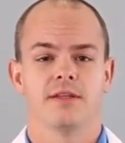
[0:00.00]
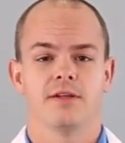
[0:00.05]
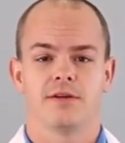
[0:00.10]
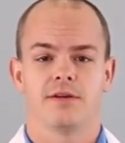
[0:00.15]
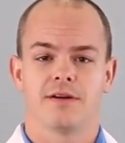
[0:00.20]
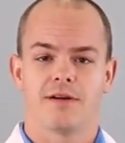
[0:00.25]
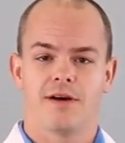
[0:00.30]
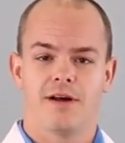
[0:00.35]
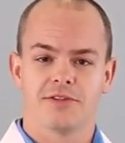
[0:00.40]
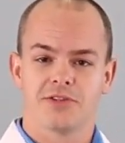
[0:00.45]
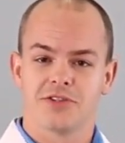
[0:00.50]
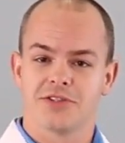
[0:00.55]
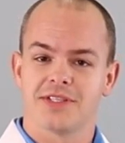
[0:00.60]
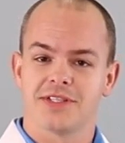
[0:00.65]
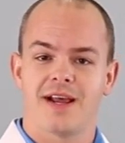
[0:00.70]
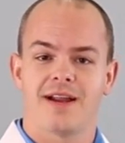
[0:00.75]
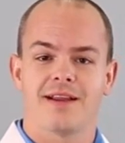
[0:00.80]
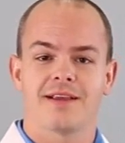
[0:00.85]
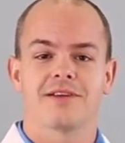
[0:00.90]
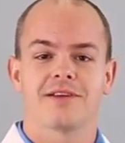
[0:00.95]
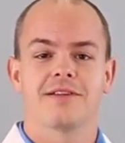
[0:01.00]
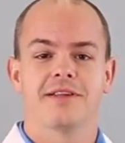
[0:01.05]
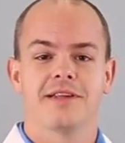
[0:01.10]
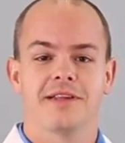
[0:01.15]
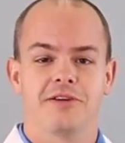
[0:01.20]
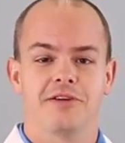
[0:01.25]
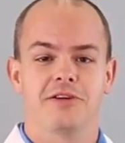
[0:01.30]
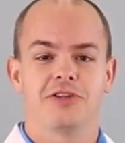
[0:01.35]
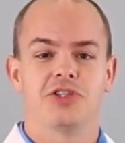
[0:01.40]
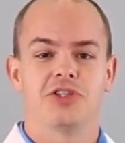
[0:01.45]
Your ultrasonic
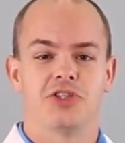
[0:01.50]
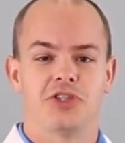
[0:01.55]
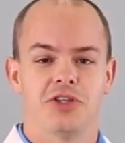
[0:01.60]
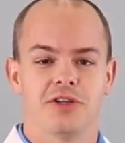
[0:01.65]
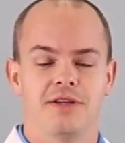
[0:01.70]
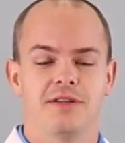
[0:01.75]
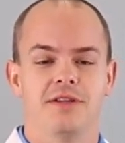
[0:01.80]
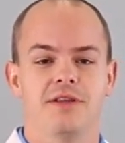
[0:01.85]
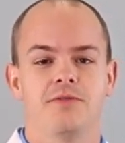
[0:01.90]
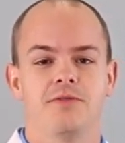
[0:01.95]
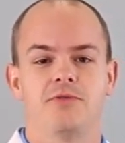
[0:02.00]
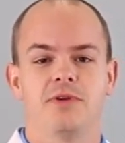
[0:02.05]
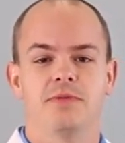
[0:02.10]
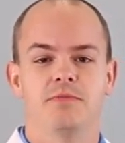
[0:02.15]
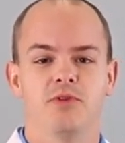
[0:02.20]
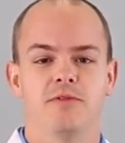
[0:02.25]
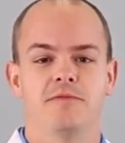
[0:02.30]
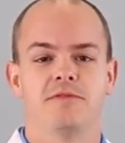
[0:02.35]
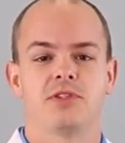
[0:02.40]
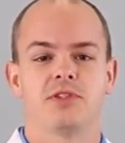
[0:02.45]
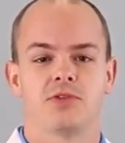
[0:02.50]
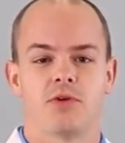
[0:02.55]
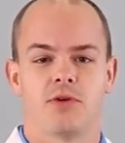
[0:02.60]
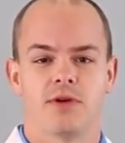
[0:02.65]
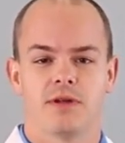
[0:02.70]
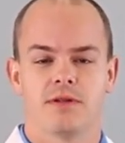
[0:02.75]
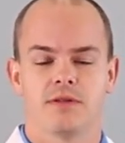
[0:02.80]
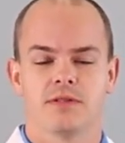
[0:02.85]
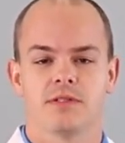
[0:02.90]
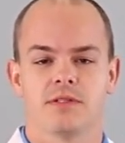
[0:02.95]
cleaner should remove
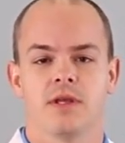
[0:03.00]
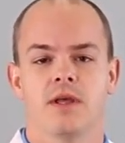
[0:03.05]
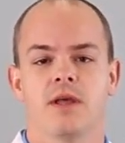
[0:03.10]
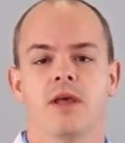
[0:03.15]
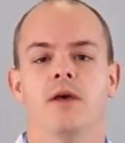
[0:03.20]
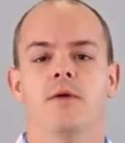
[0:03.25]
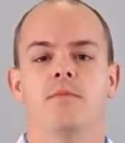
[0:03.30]
soils.